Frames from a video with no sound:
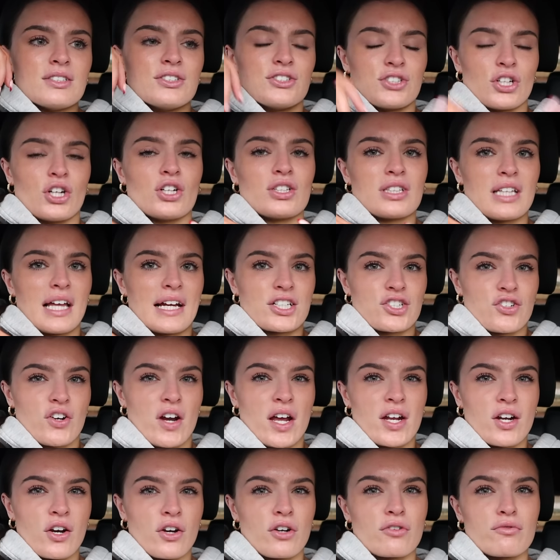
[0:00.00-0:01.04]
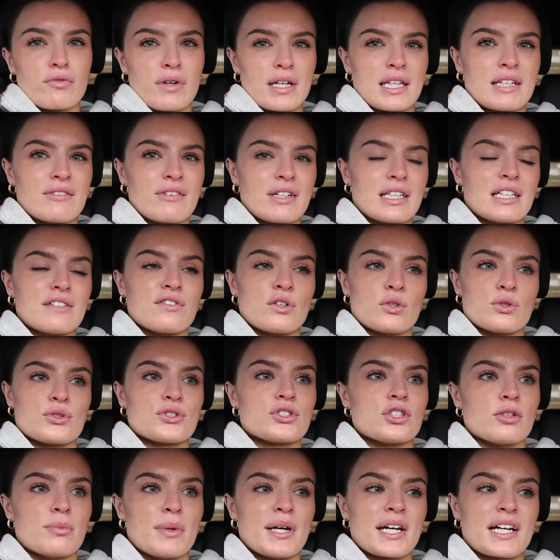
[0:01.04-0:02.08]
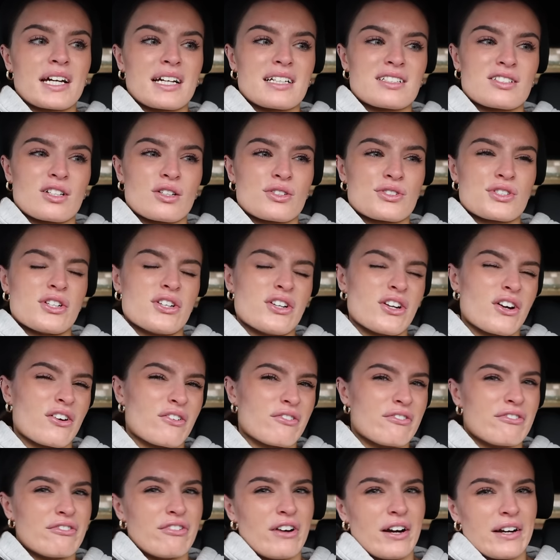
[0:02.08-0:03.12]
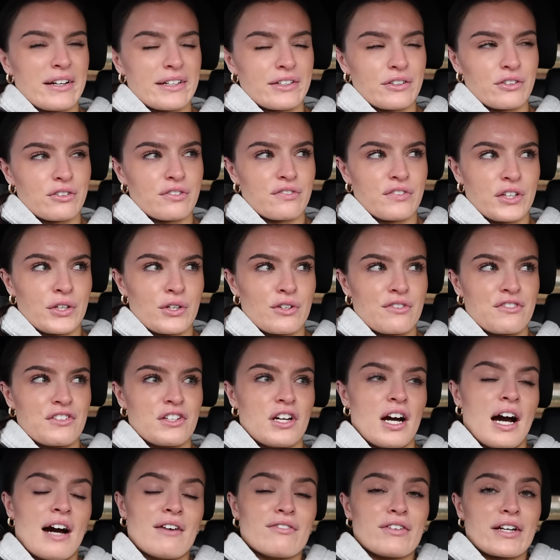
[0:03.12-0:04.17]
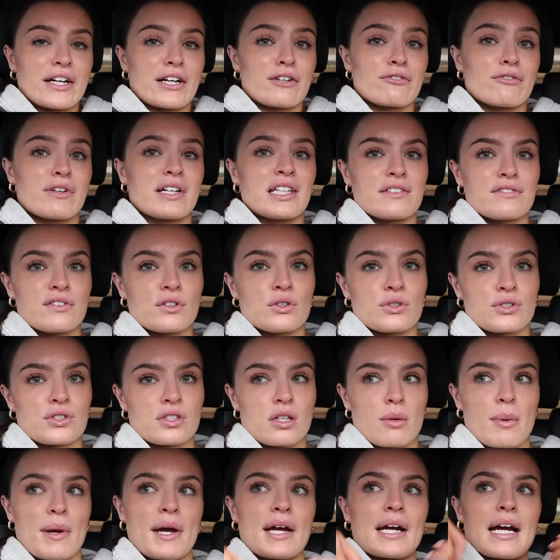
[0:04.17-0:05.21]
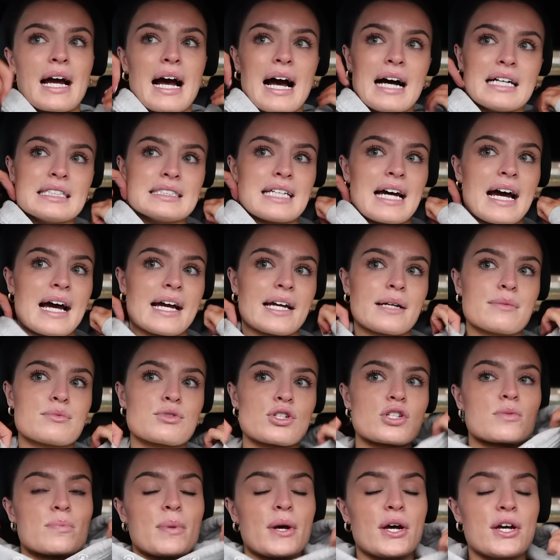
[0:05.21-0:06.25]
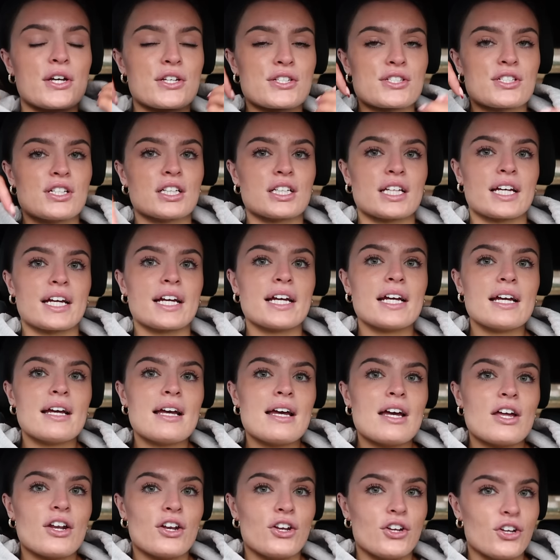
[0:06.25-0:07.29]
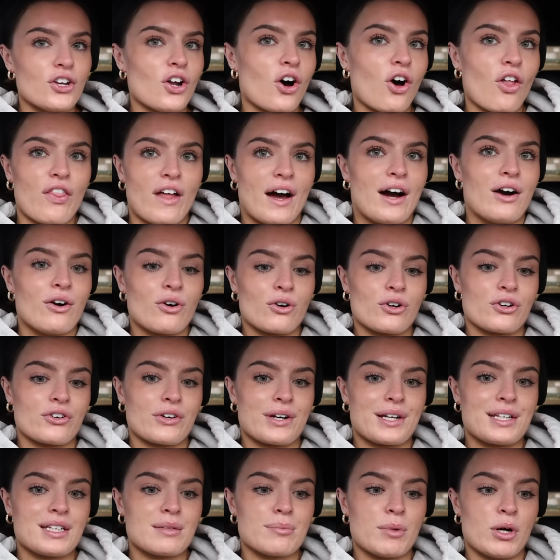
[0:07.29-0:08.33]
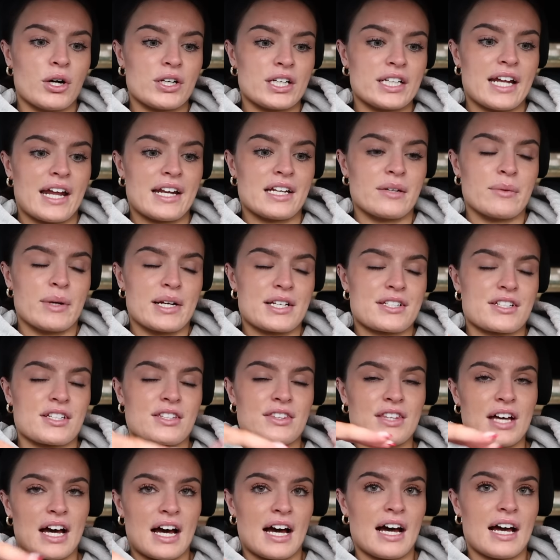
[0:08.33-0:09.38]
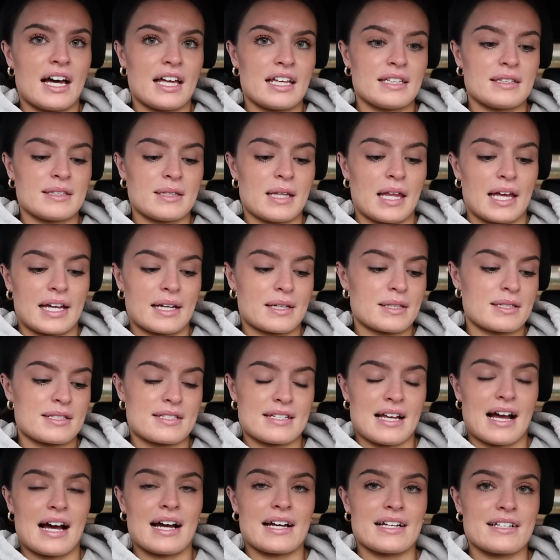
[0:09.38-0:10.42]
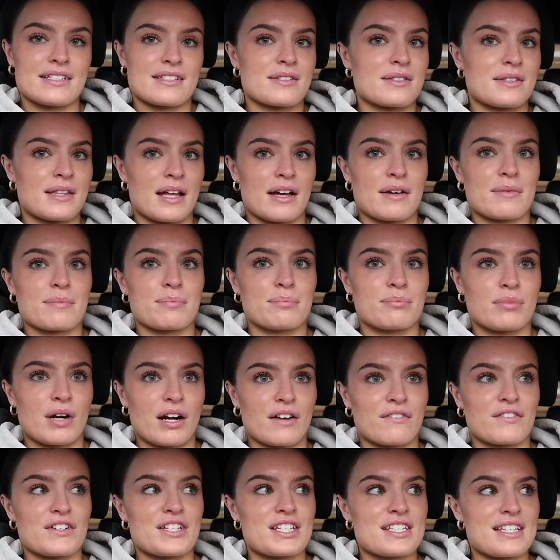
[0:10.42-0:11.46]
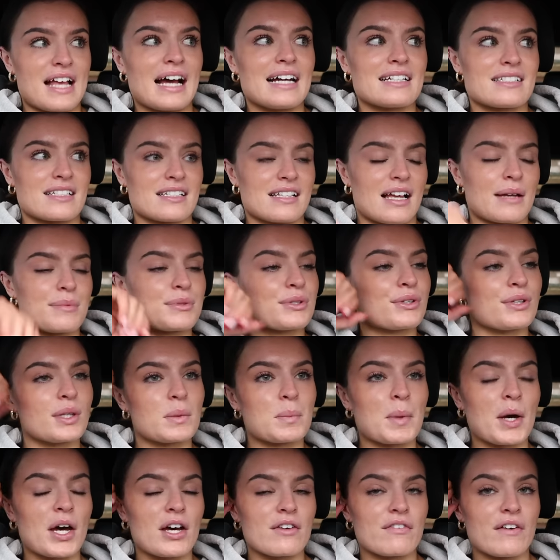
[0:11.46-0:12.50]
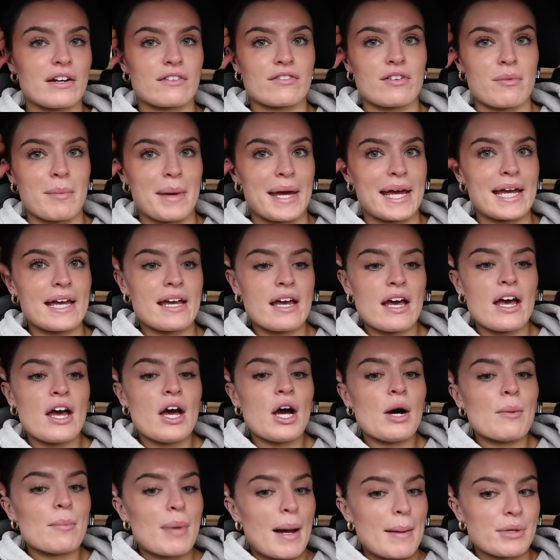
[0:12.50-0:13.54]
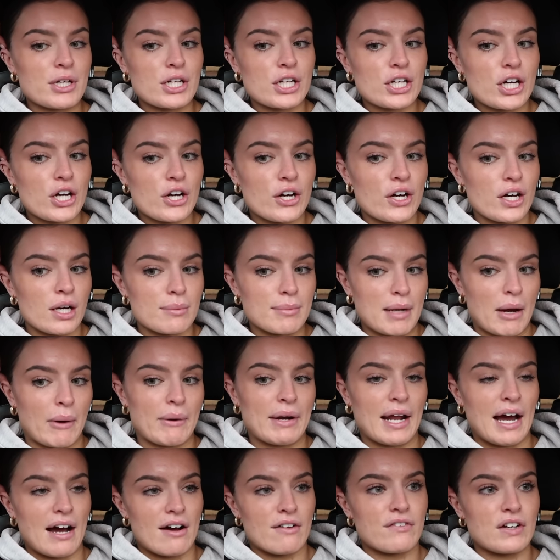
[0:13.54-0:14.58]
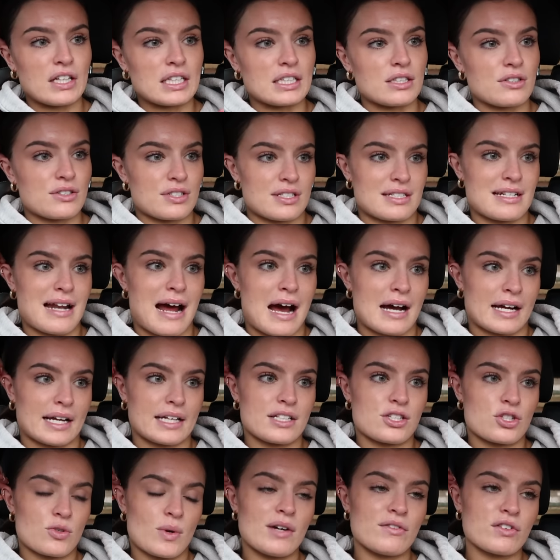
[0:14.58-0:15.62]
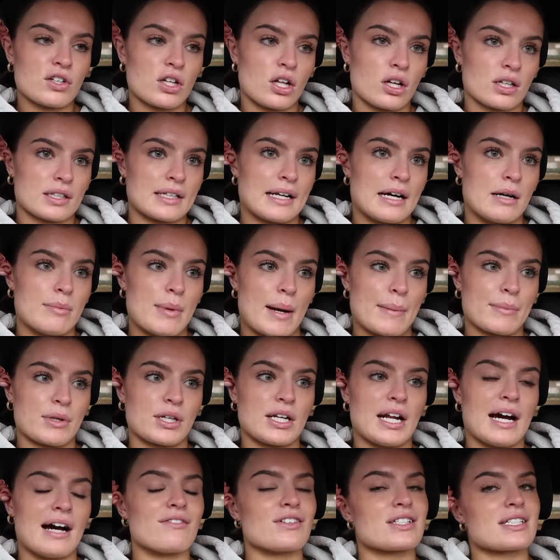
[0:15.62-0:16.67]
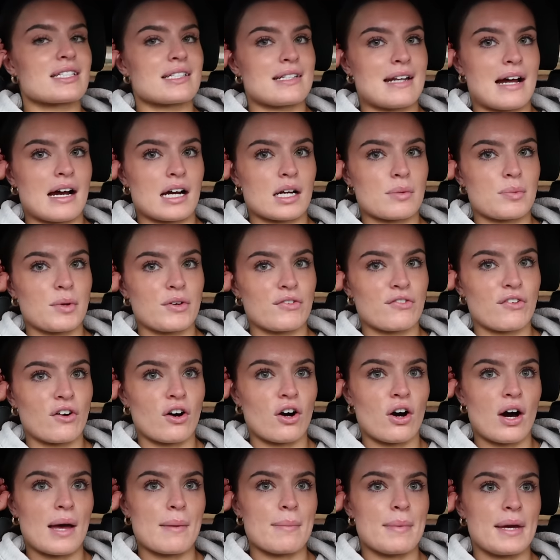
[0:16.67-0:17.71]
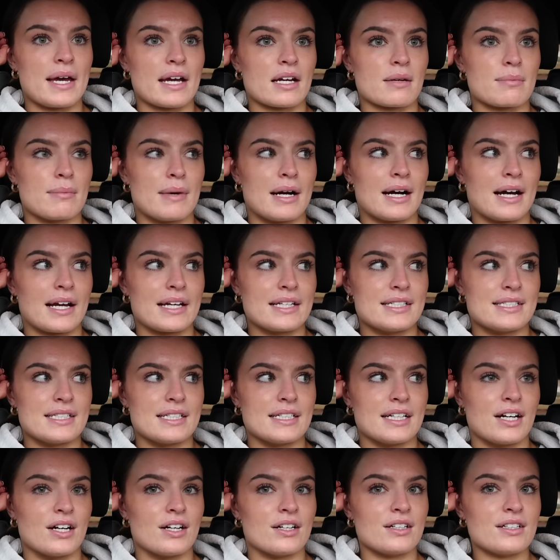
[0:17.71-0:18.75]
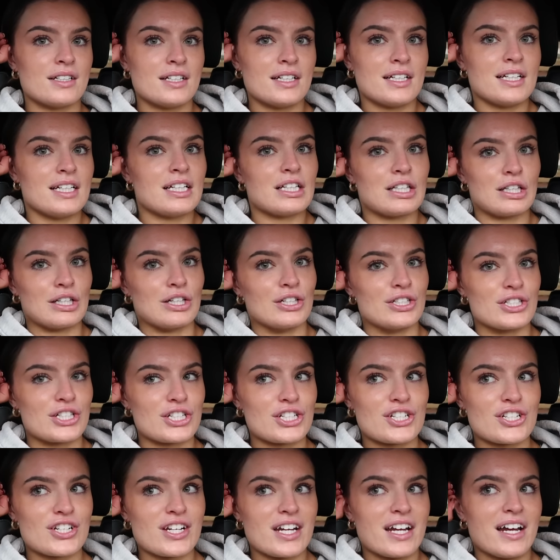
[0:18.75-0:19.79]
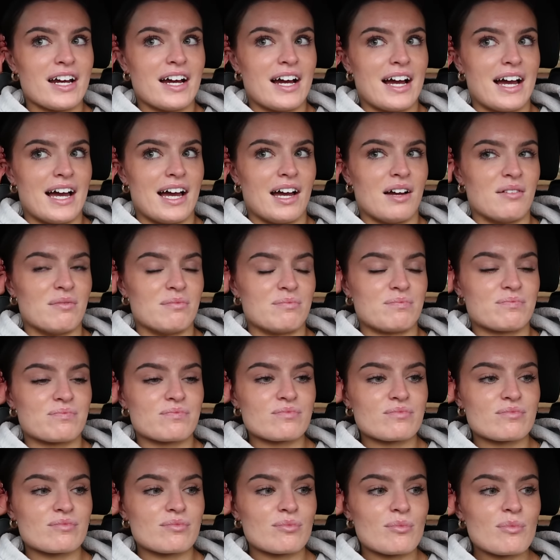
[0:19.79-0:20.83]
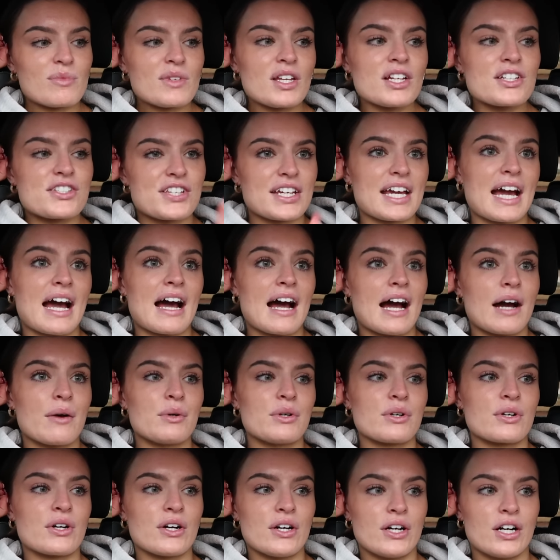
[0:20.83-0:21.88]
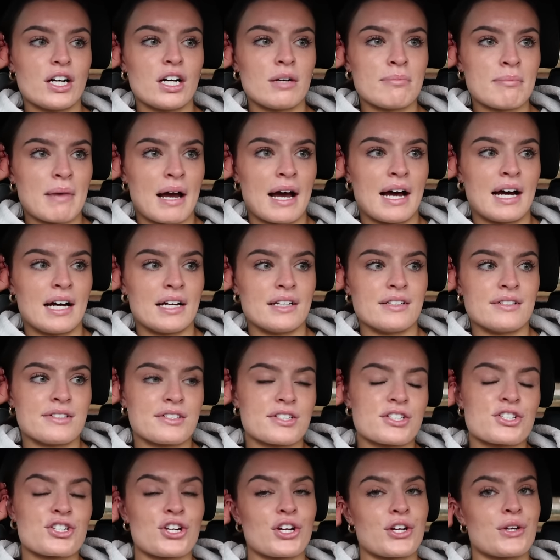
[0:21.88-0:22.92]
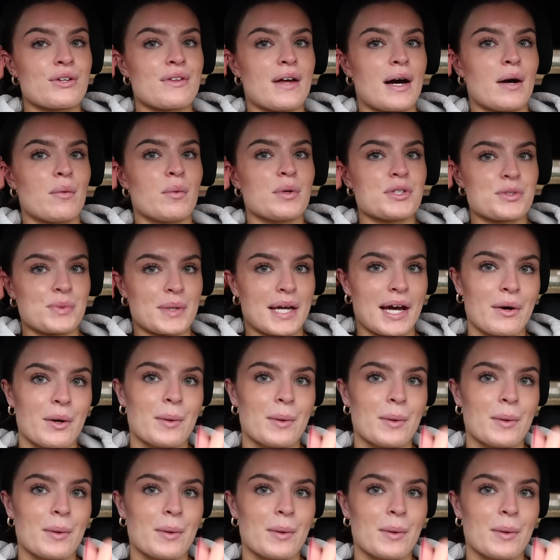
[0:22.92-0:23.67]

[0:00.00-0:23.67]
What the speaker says: don't like training on a really, really full stomach. It's also not very good for you if you have like a really full stomach, and I am just personally not that hungry in the morning anyway, so that like size, that breakfast size is absolutely perfect for me. But I'm gonna go home now and have a little snack. It's 12 o'clock now, but I'm gonna have a snack before I make my dinner lunch. So yeah, I will go home and show you that once we get